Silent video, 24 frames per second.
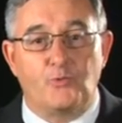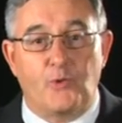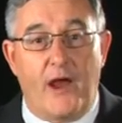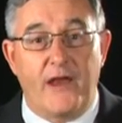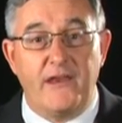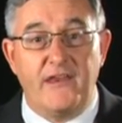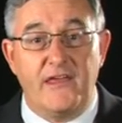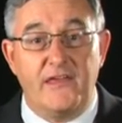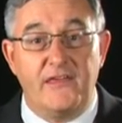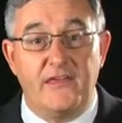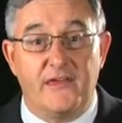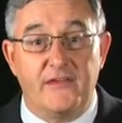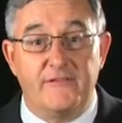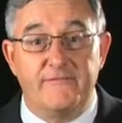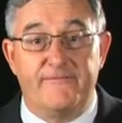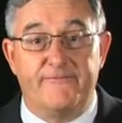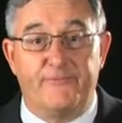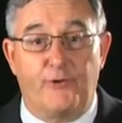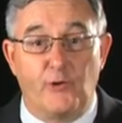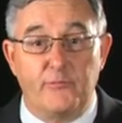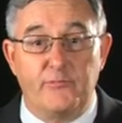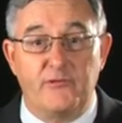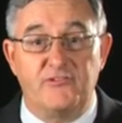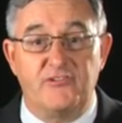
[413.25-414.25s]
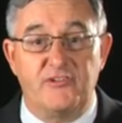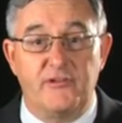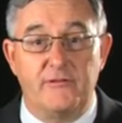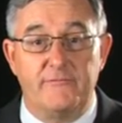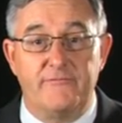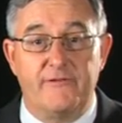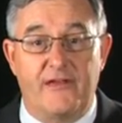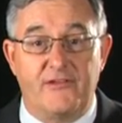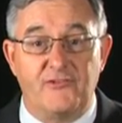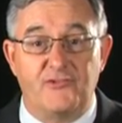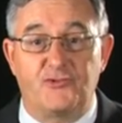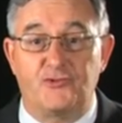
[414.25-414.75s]
Writing
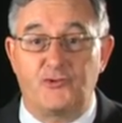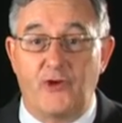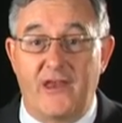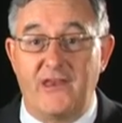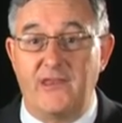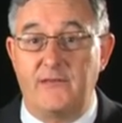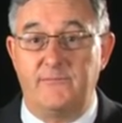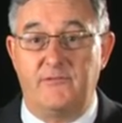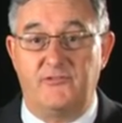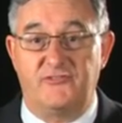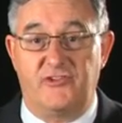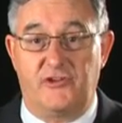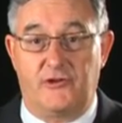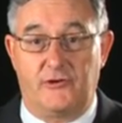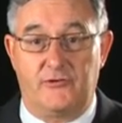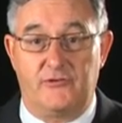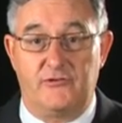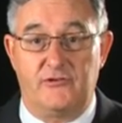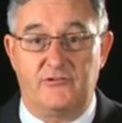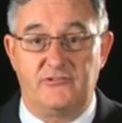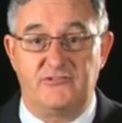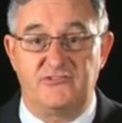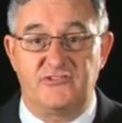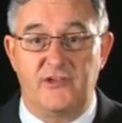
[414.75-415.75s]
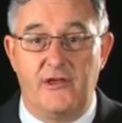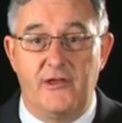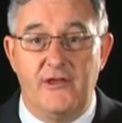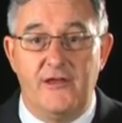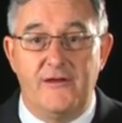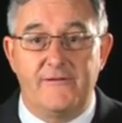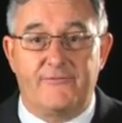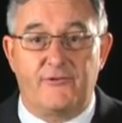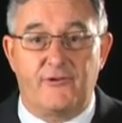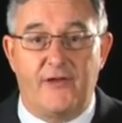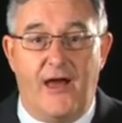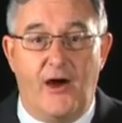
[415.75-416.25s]
informative and training materials
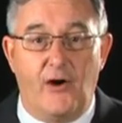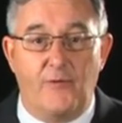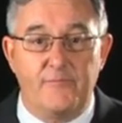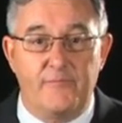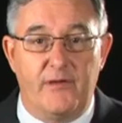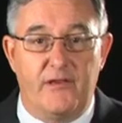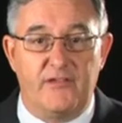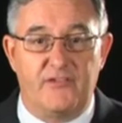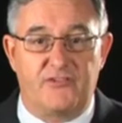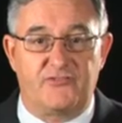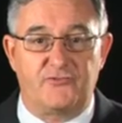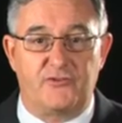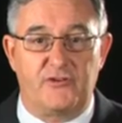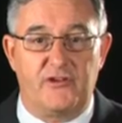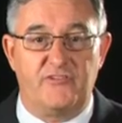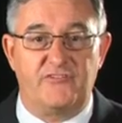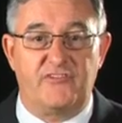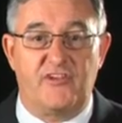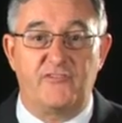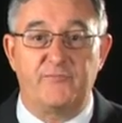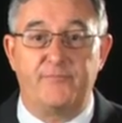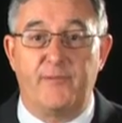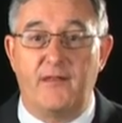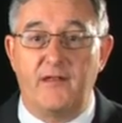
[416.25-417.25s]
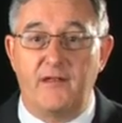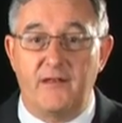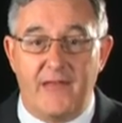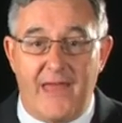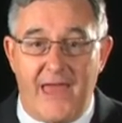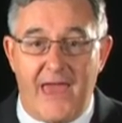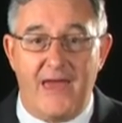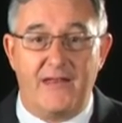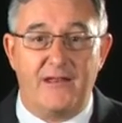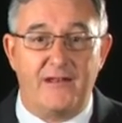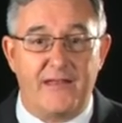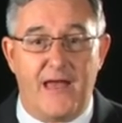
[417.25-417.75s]
for help ministries has been
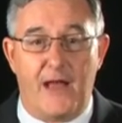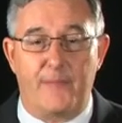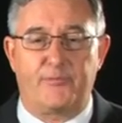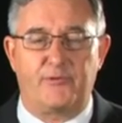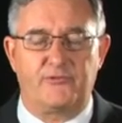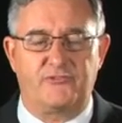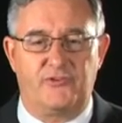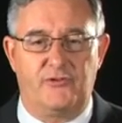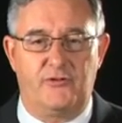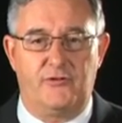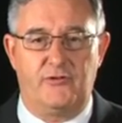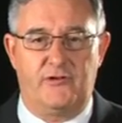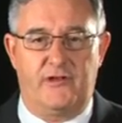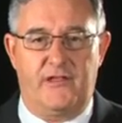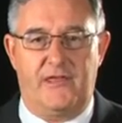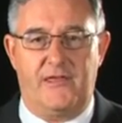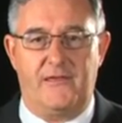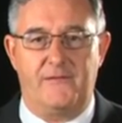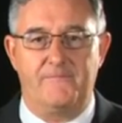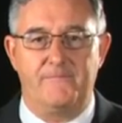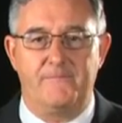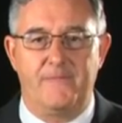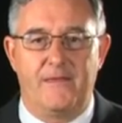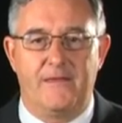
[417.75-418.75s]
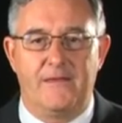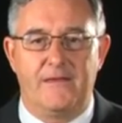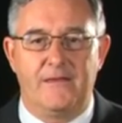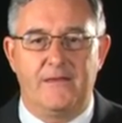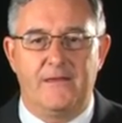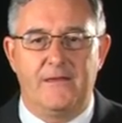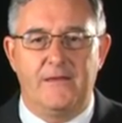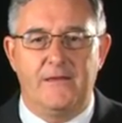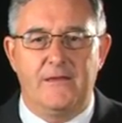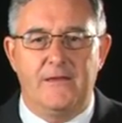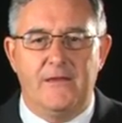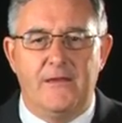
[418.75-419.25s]
an added opportunity.
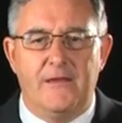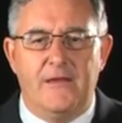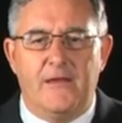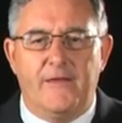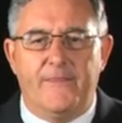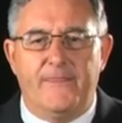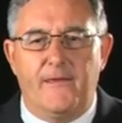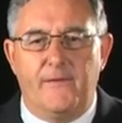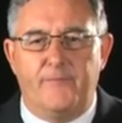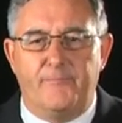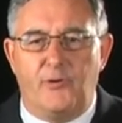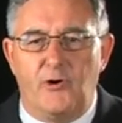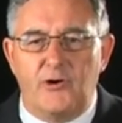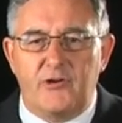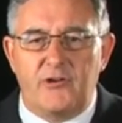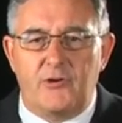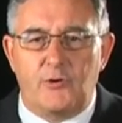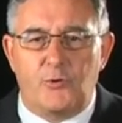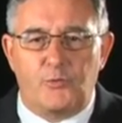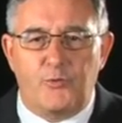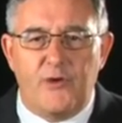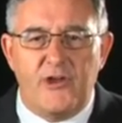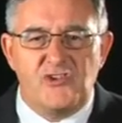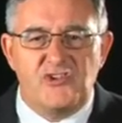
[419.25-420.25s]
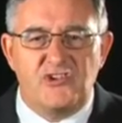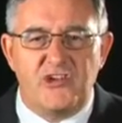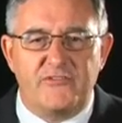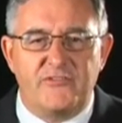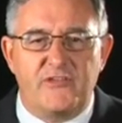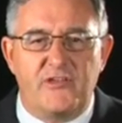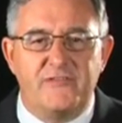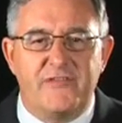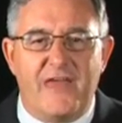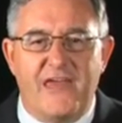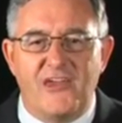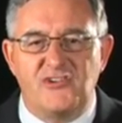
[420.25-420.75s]
The book,
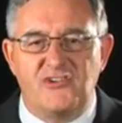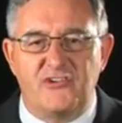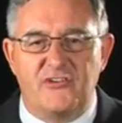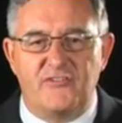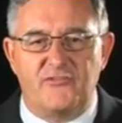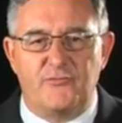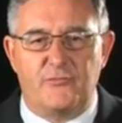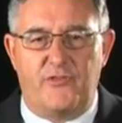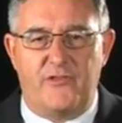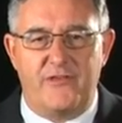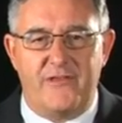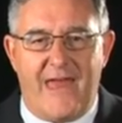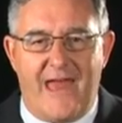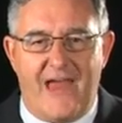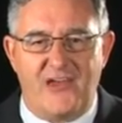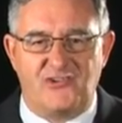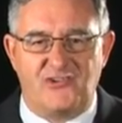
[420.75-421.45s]
Reaching the Nations with the